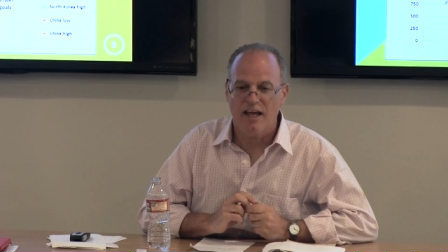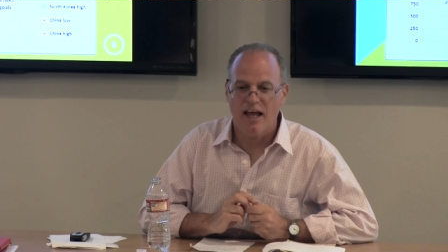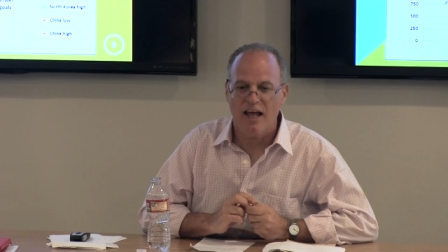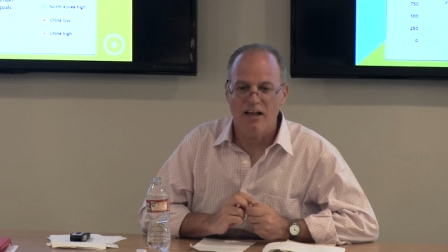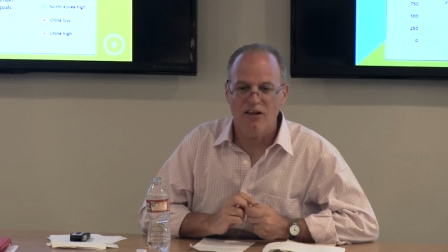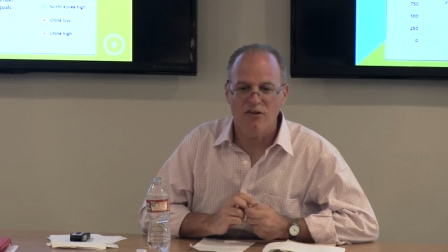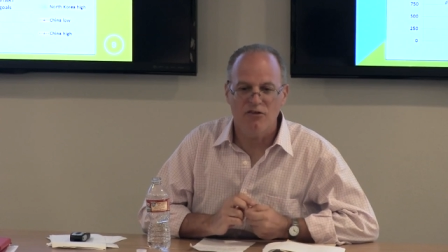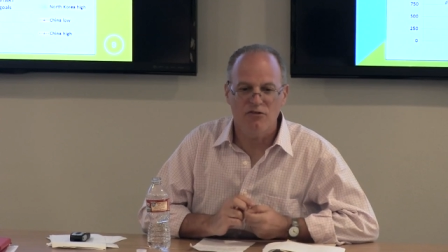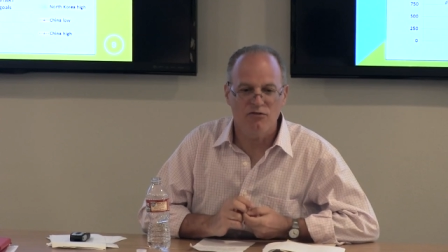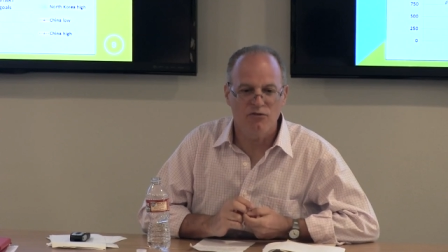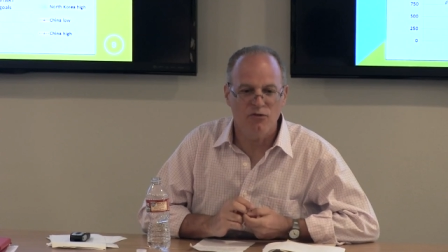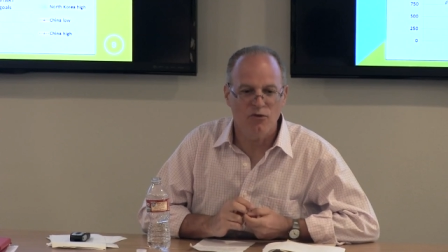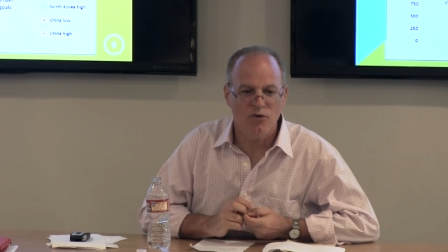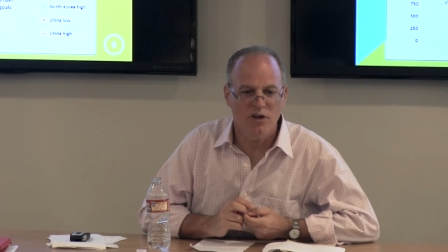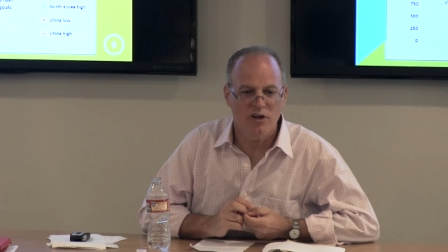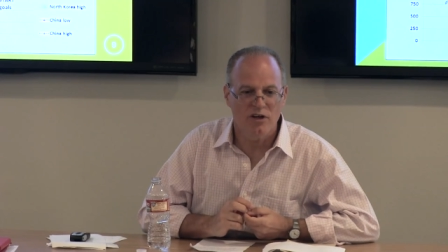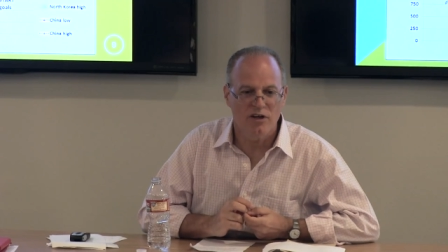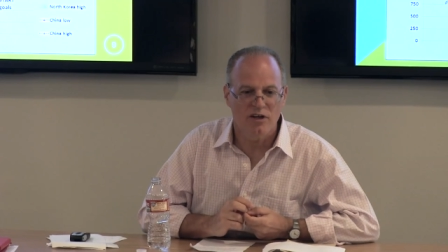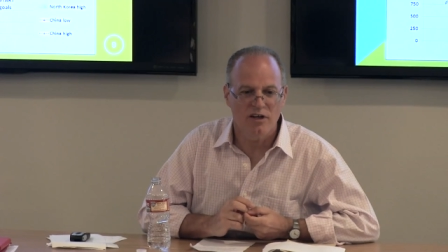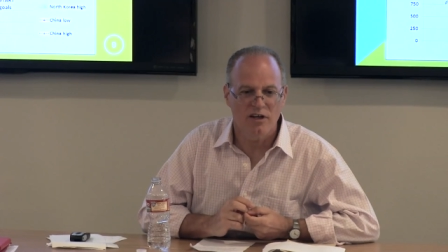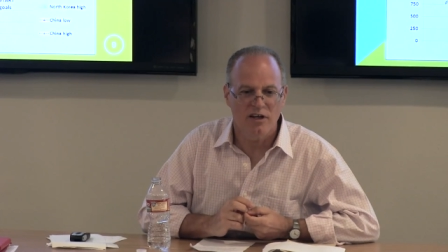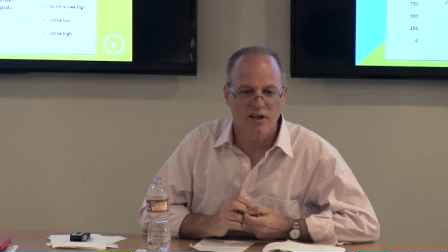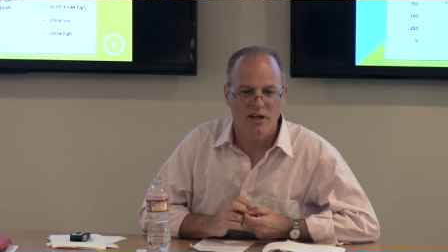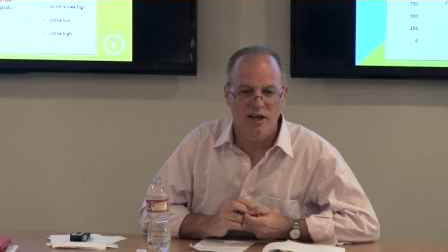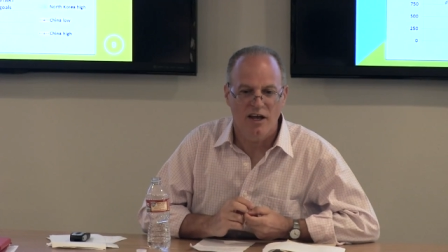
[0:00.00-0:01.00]

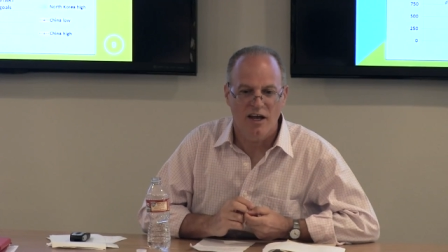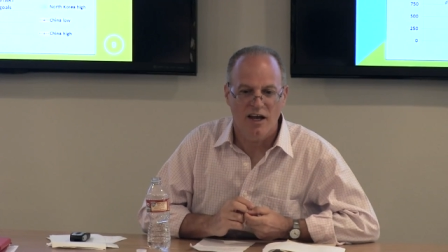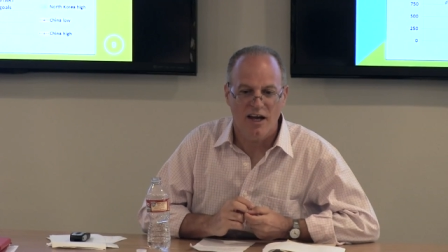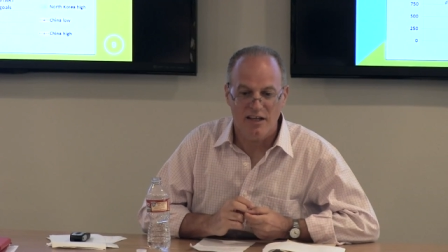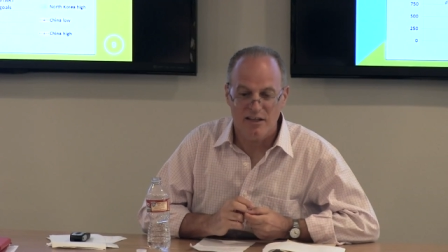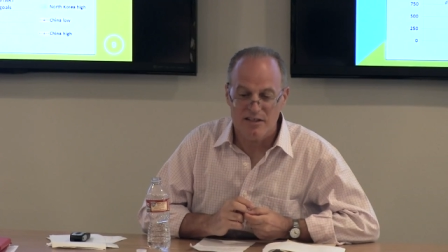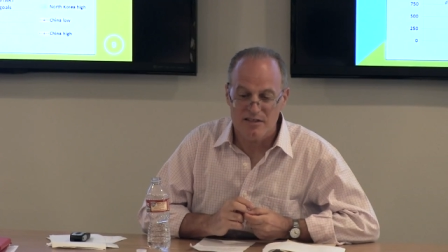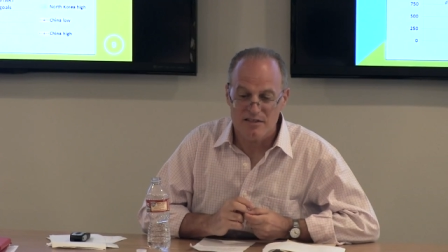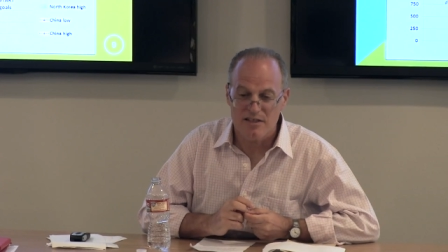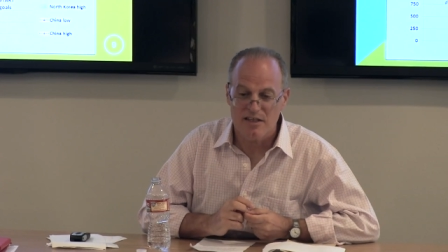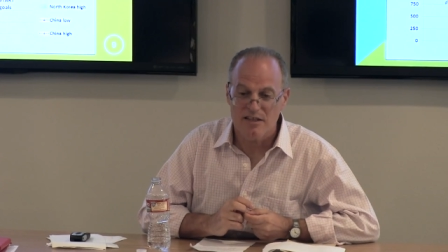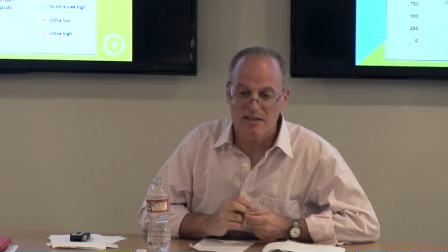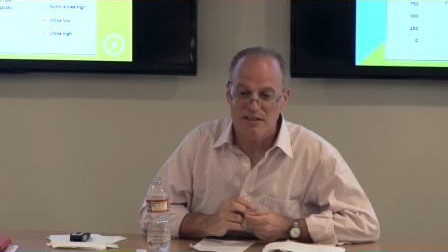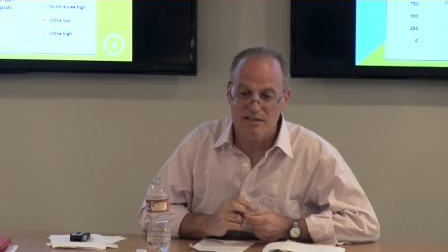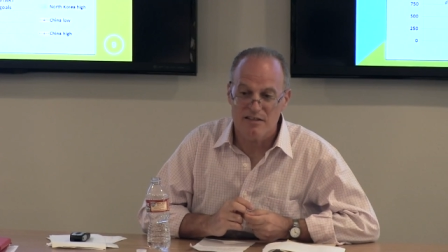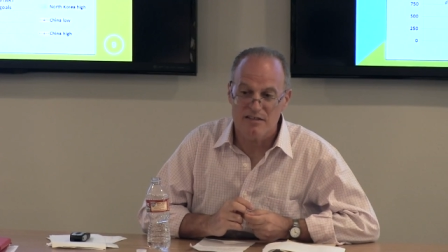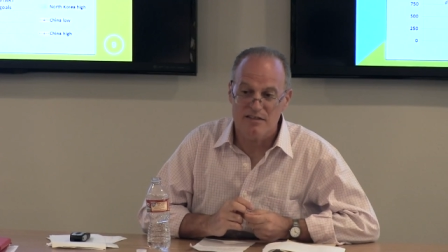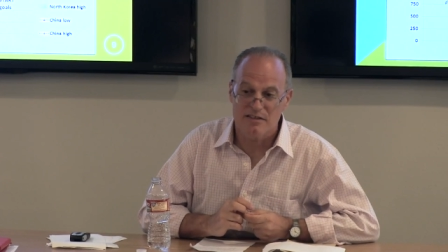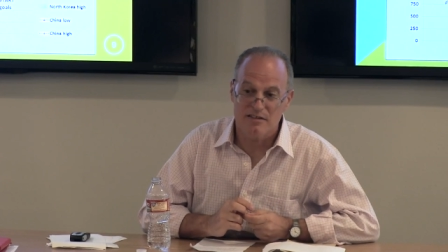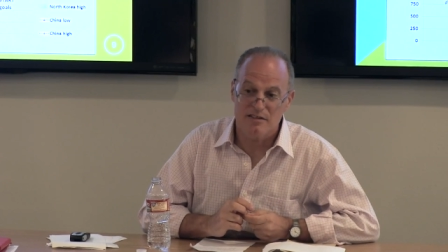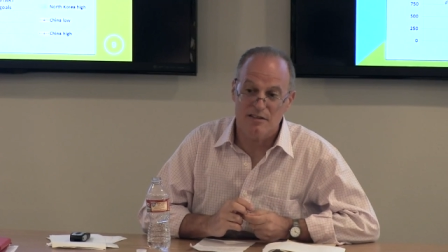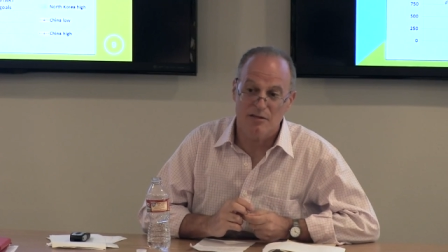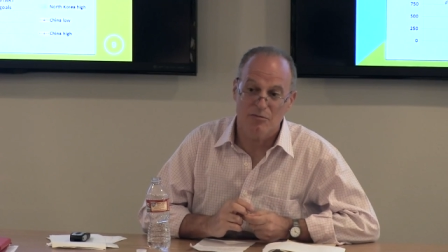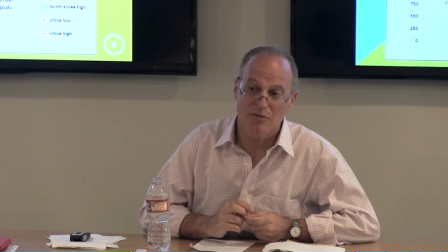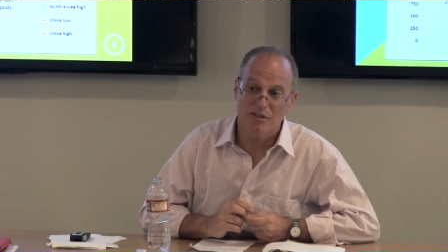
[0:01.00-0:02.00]
California, I can say this
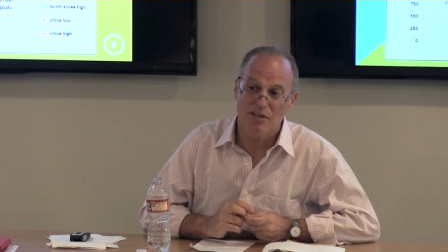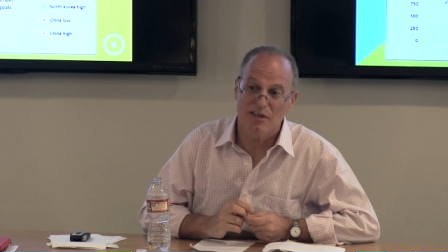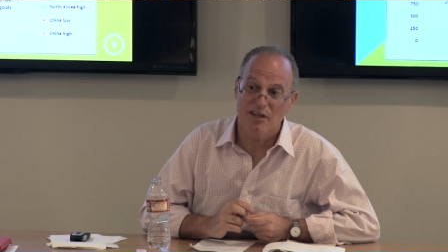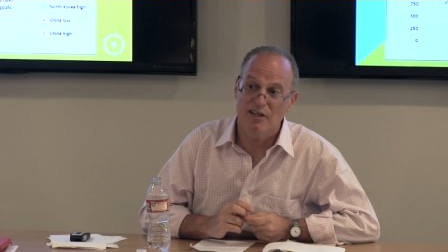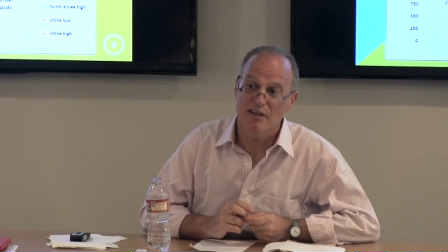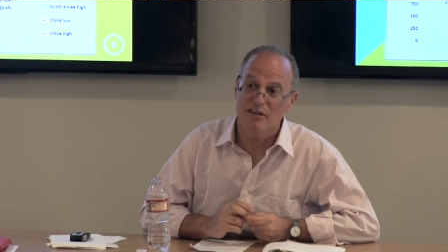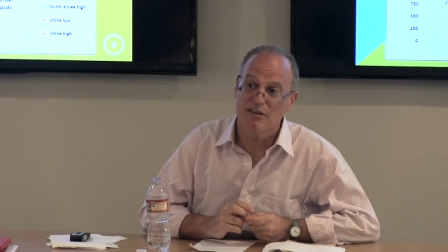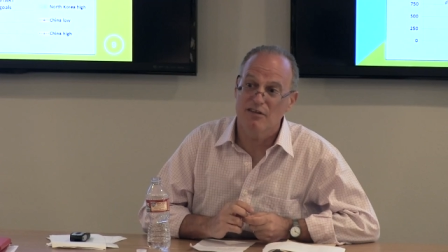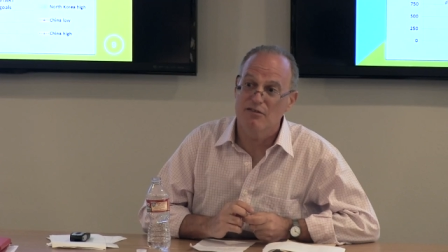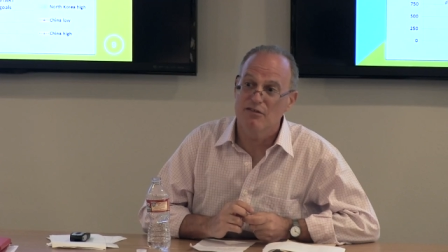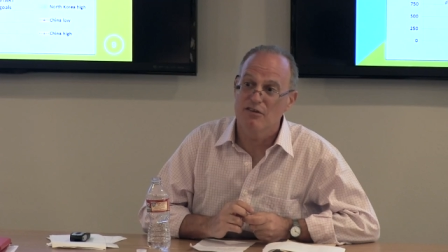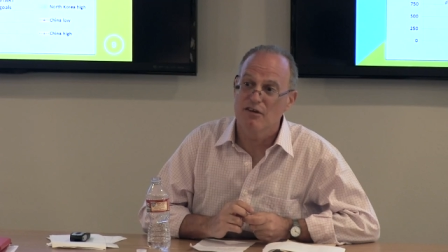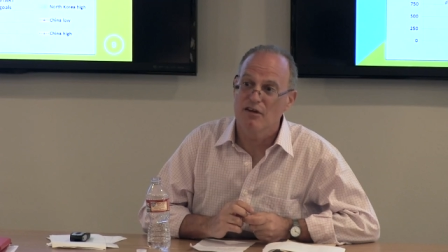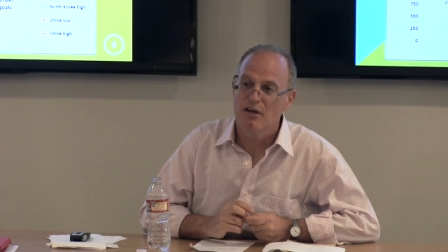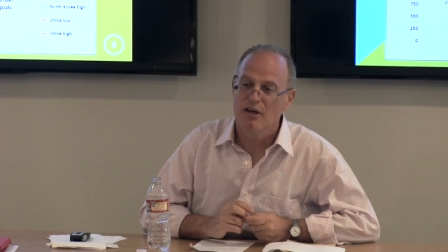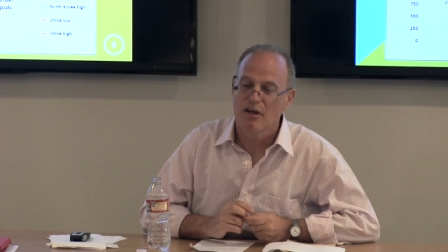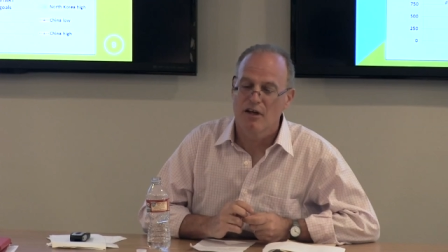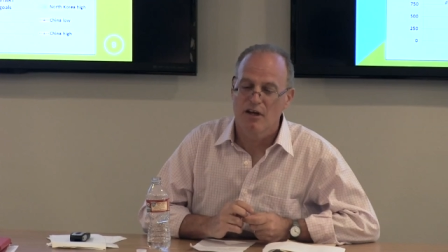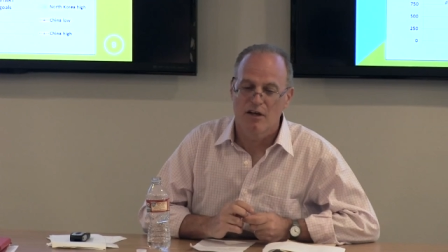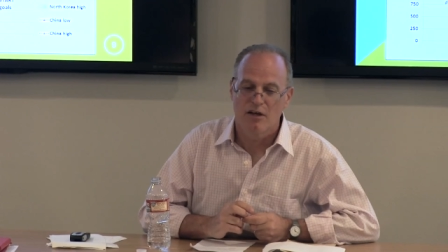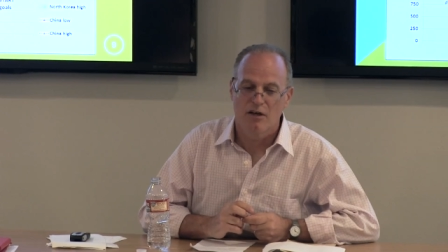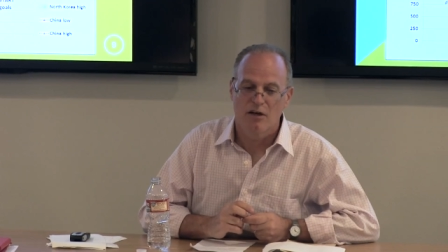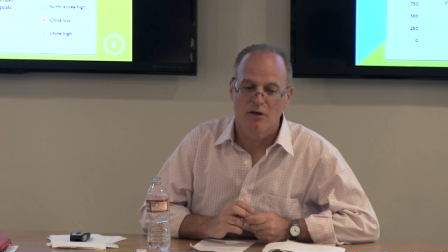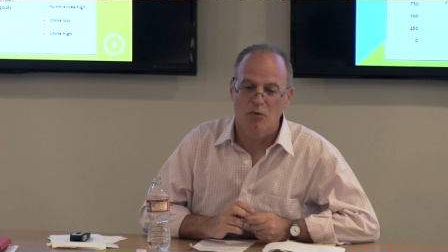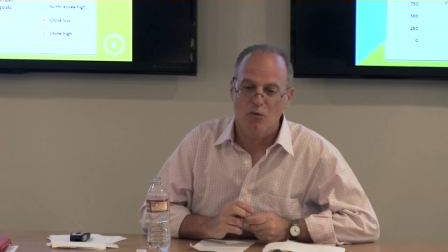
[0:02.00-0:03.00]
because I'm a native.
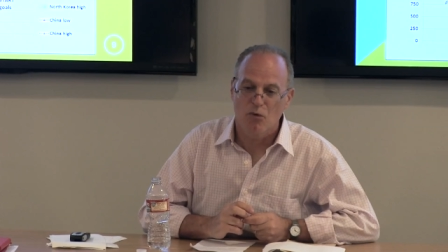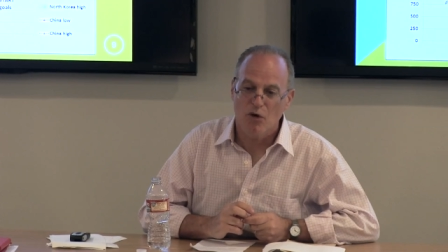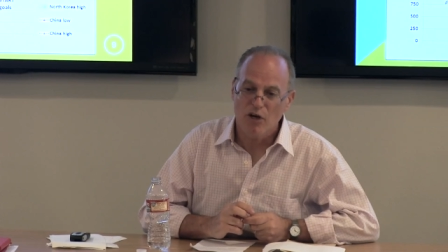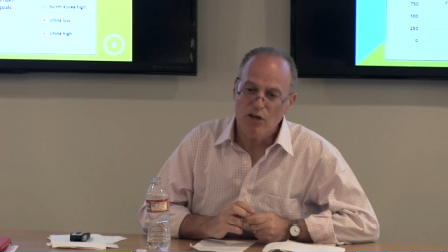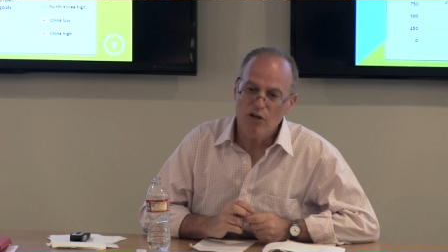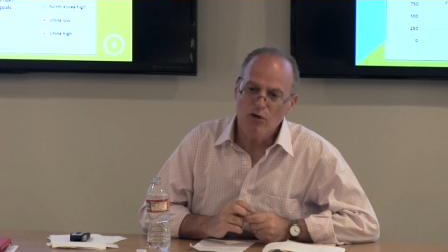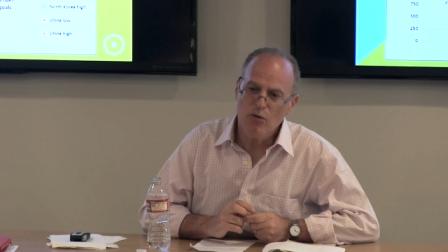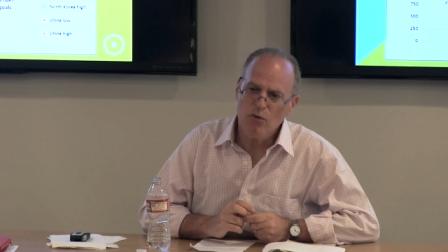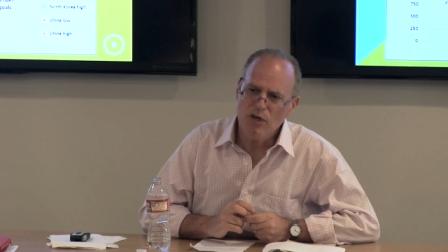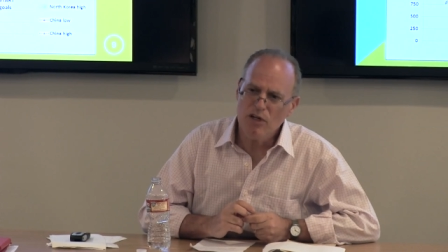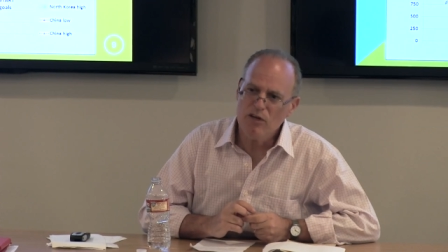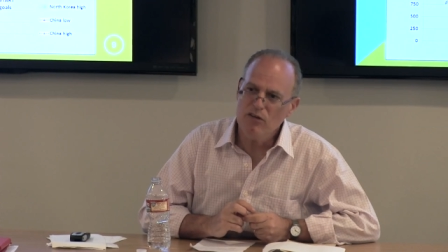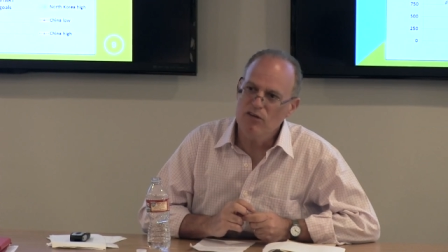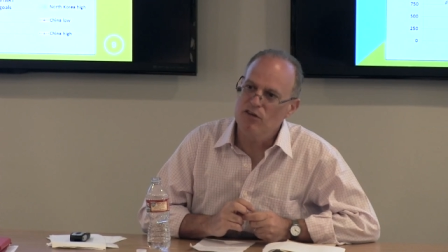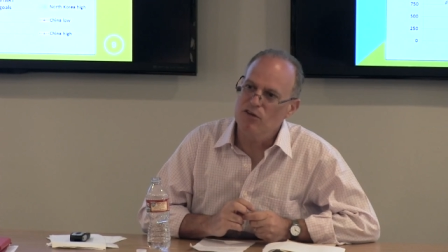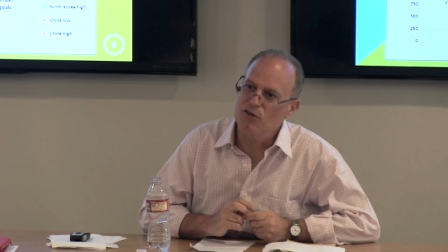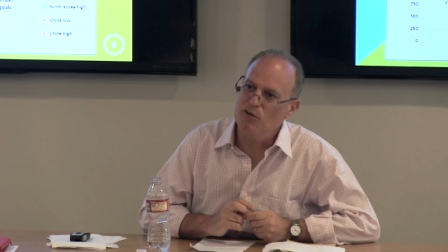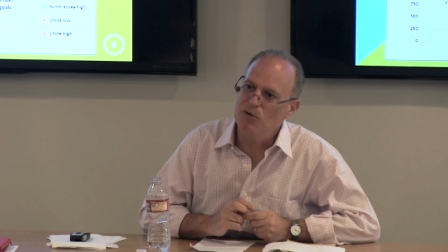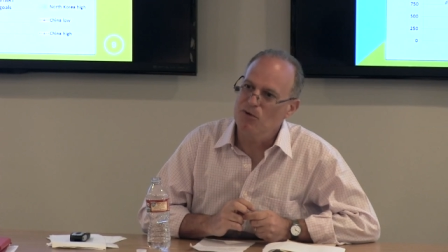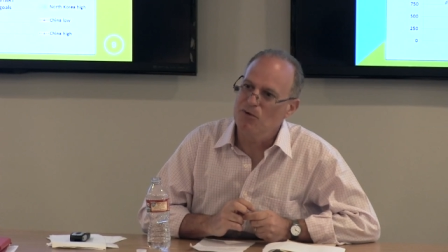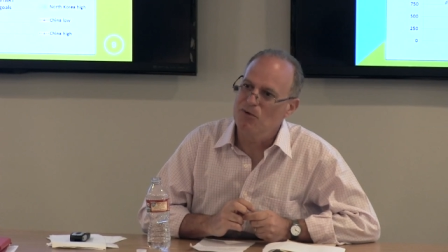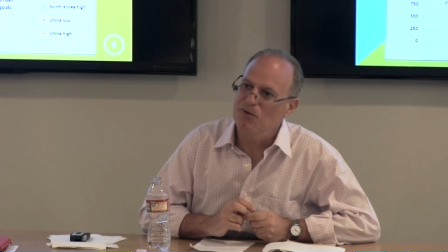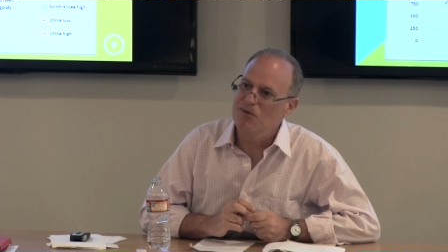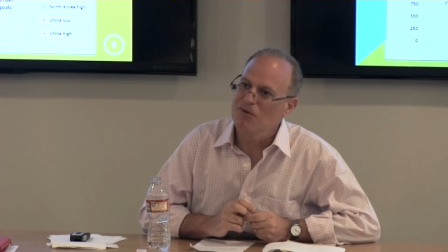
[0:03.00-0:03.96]
What are you into?